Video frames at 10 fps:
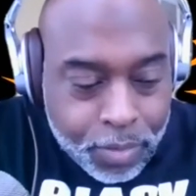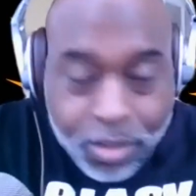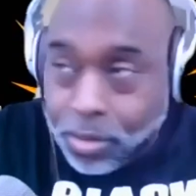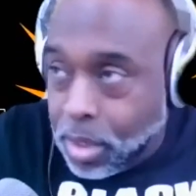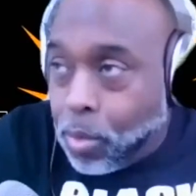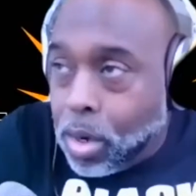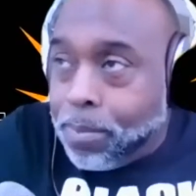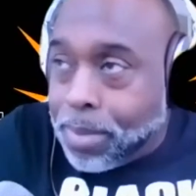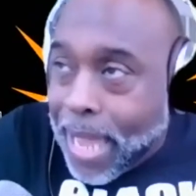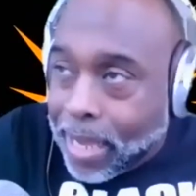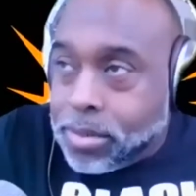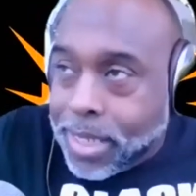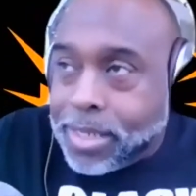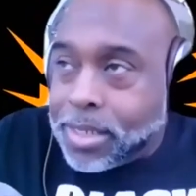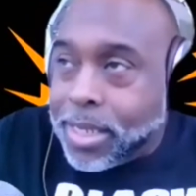And so there were Black
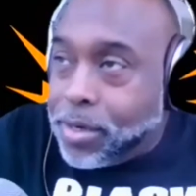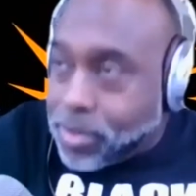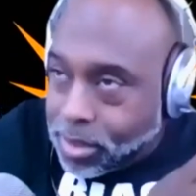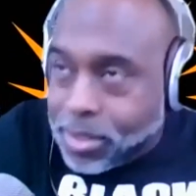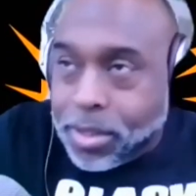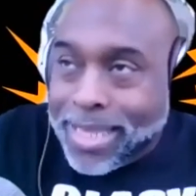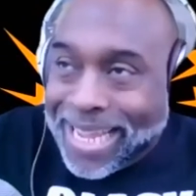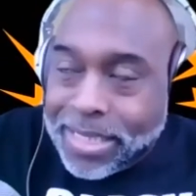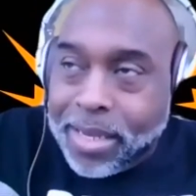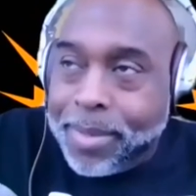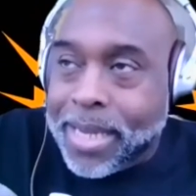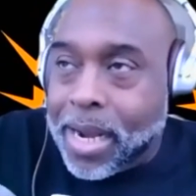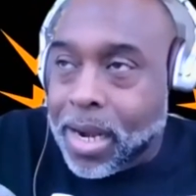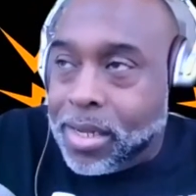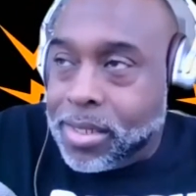legislators until they
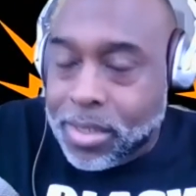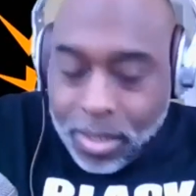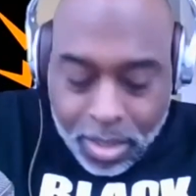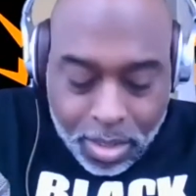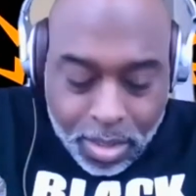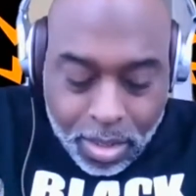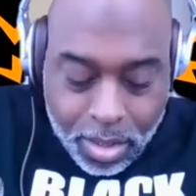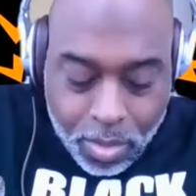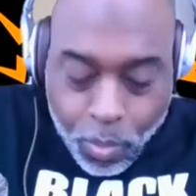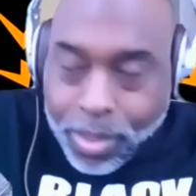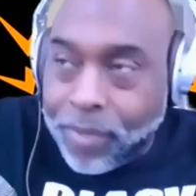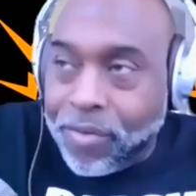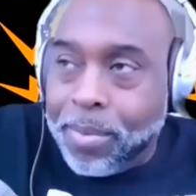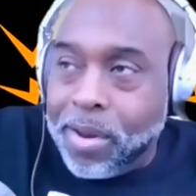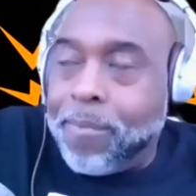intimidated us with
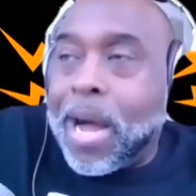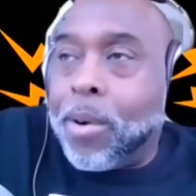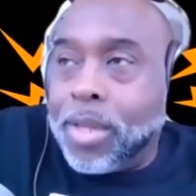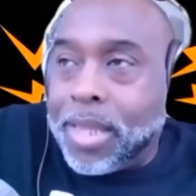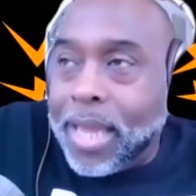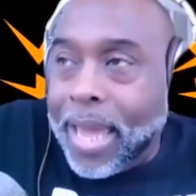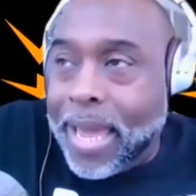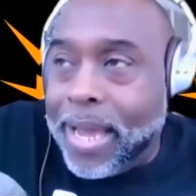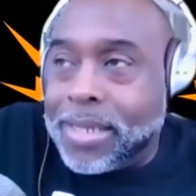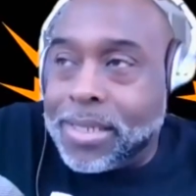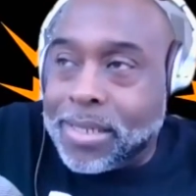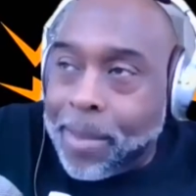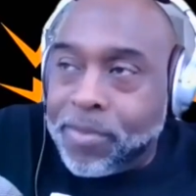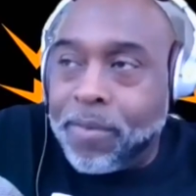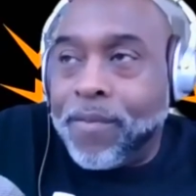every bit of power that they had to
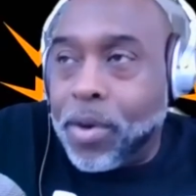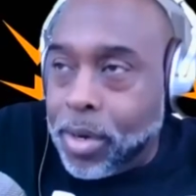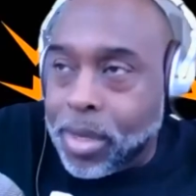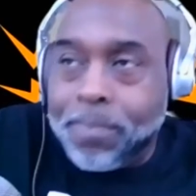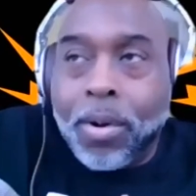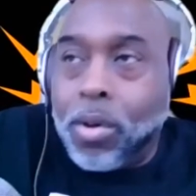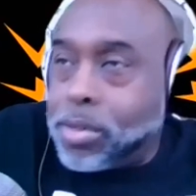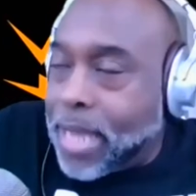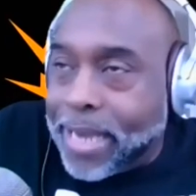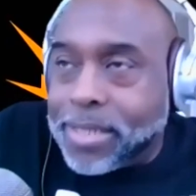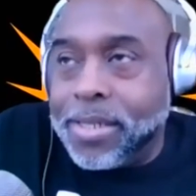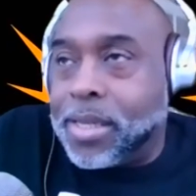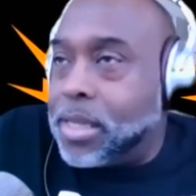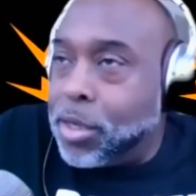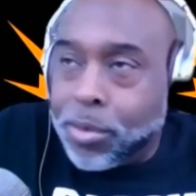stop us from voting, and poll
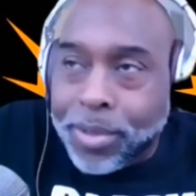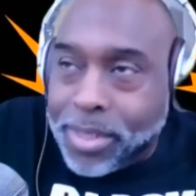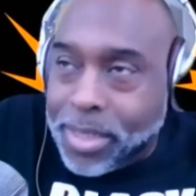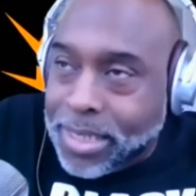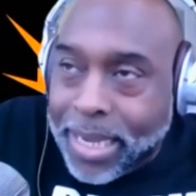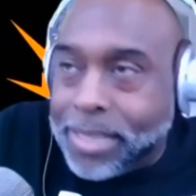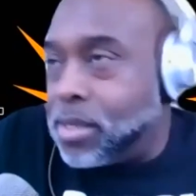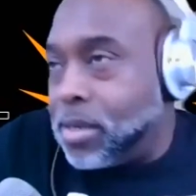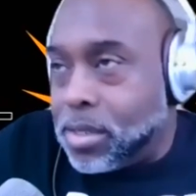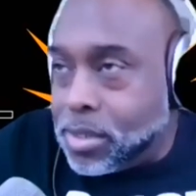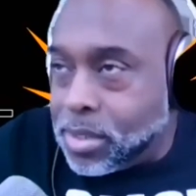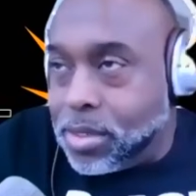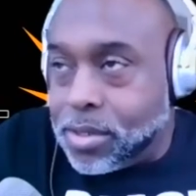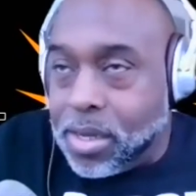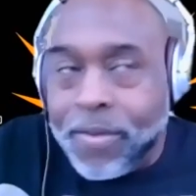taxes and literacy tests and all this
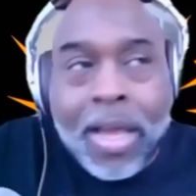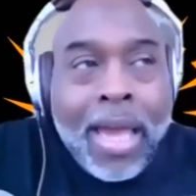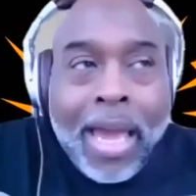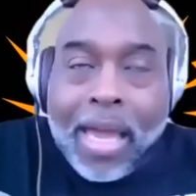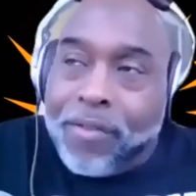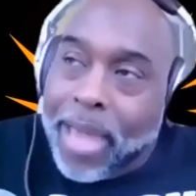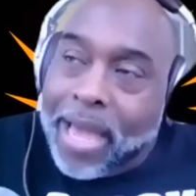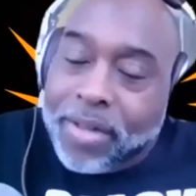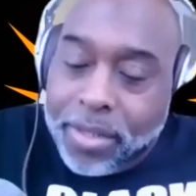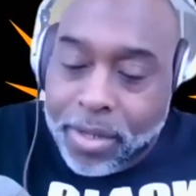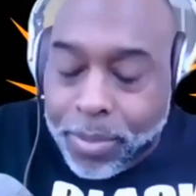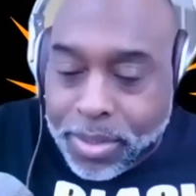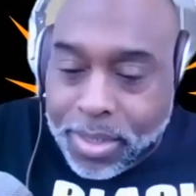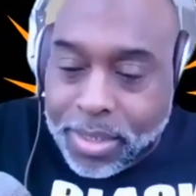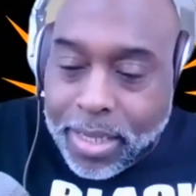other stuff. And if you have a
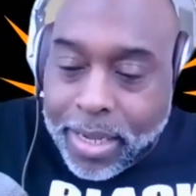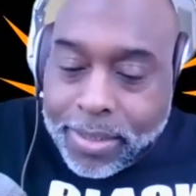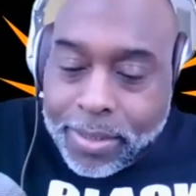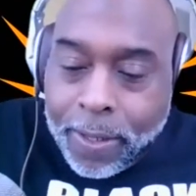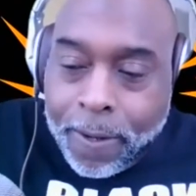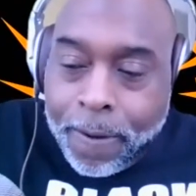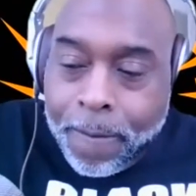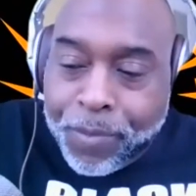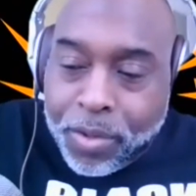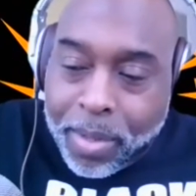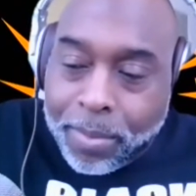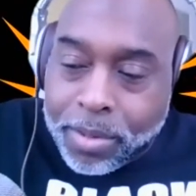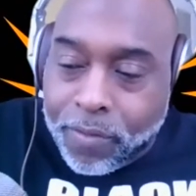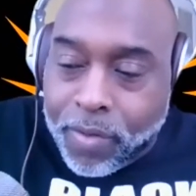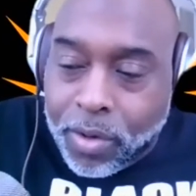literacy test to be
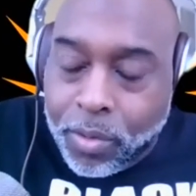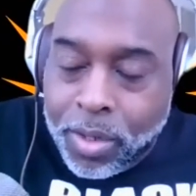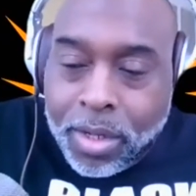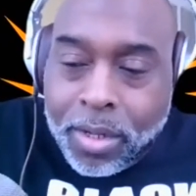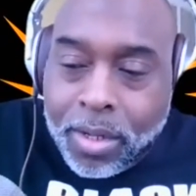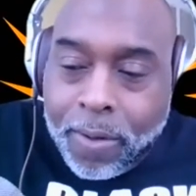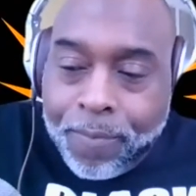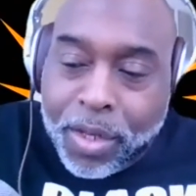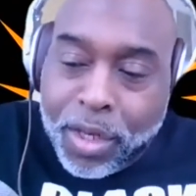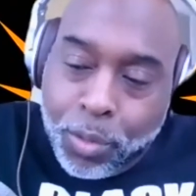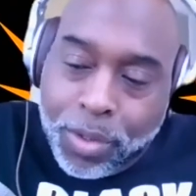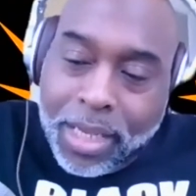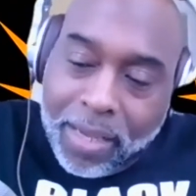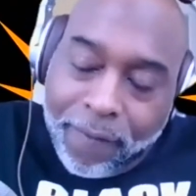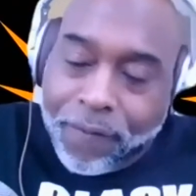able to vote, then you
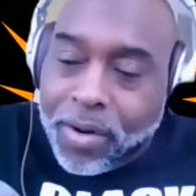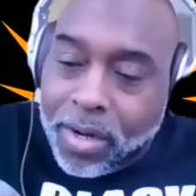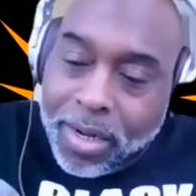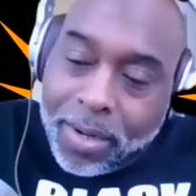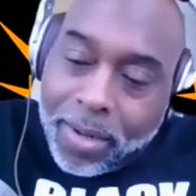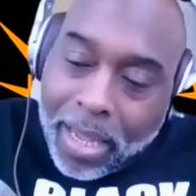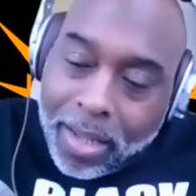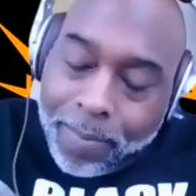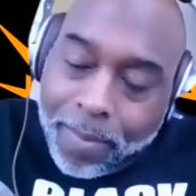defund